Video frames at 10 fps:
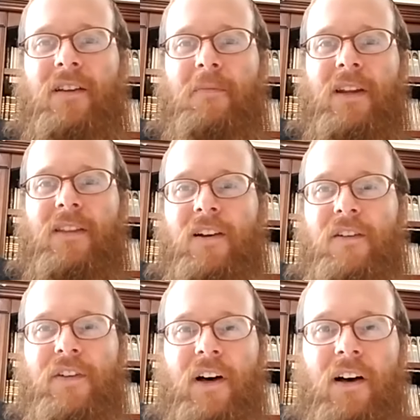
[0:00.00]
The month
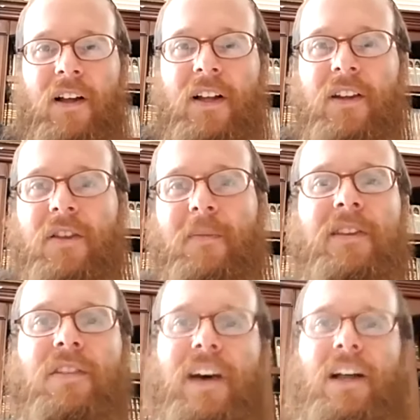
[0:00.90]
of uh, the month
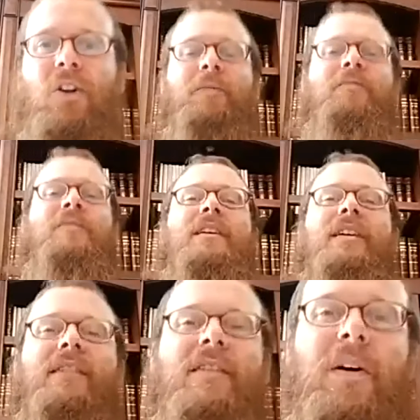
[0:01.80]
of Elul
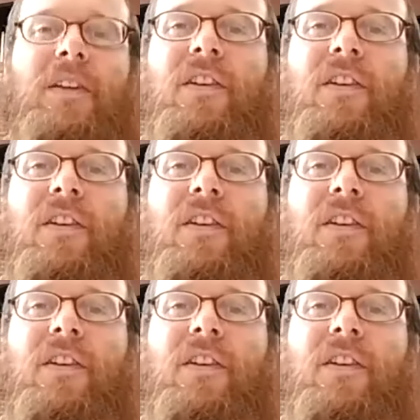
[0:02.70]
is the month